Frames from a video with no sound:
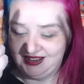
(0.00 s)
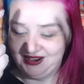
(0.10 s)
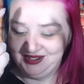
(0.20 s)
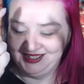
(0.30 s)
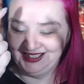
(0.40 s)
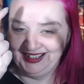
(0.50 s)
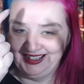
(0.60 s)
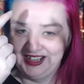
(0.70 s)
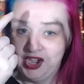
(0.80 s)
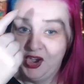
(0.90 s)
there was
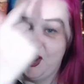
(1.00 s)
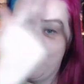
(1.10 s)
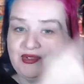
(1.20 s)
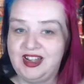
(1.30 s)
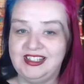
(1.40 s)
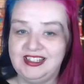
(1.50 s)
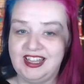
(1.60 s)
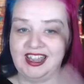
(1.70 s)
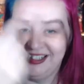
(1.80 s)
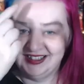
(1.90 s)
like a red
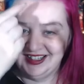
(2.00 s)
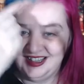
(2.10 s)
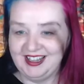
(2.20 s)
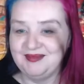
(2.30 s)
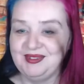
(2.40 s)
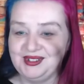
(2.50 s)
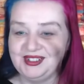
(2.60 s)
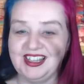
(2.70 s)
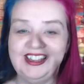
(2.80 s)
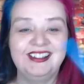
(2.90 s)
side and a blue
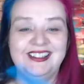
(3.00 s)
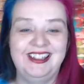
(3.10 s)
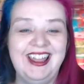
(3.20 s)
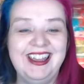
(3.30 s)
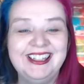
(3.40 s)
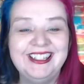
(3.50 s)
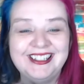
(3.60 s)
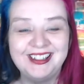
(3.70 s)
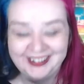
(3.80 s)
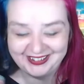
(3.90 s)
side i was like that's
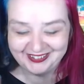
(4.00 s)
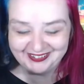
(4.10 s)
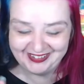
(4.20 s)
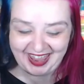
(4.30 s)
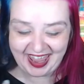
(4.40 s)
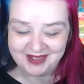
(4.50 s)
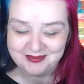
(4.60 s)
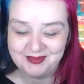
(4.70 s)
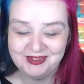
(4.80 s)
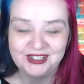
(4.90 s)
so cool yay
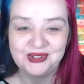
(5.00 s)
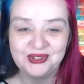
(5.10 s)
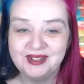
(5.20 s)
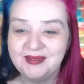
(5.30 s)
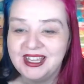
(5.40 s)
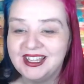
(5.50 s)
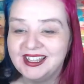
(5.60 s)
people are drawing me